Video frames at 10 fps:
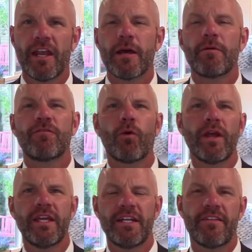Now, before I
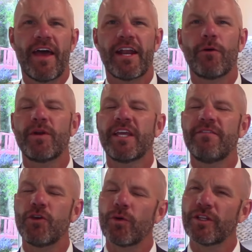get into that, I want to give
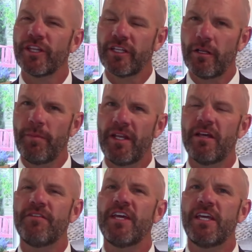you a little bit
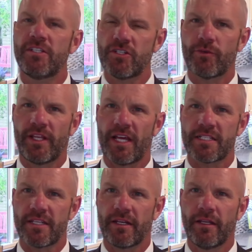of a history
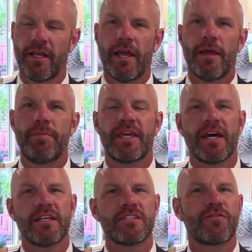lesson,
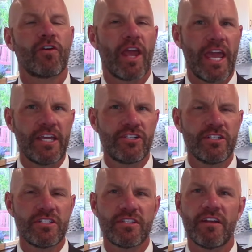because for
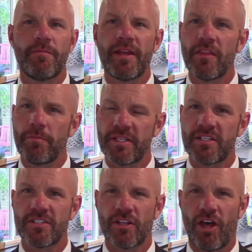agents that have been in the
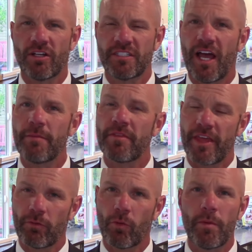business a long time,
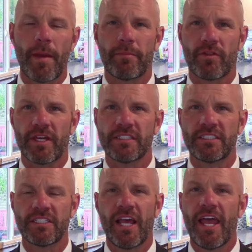they will remember
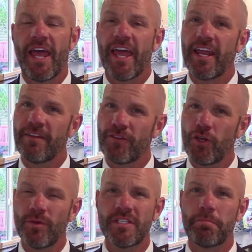this. And if
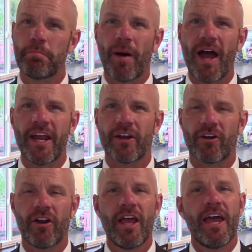you as a
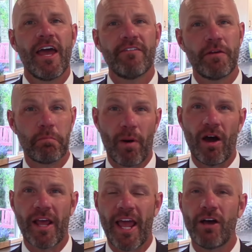buyer haven't
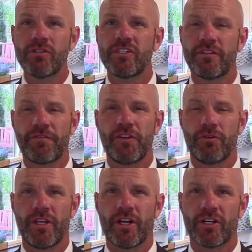bought a house in a few
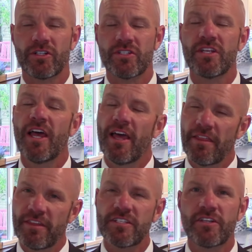years,
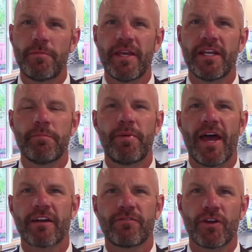this could be an
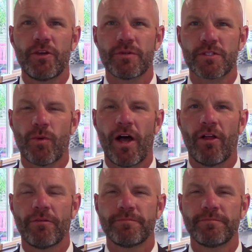impact for you as well.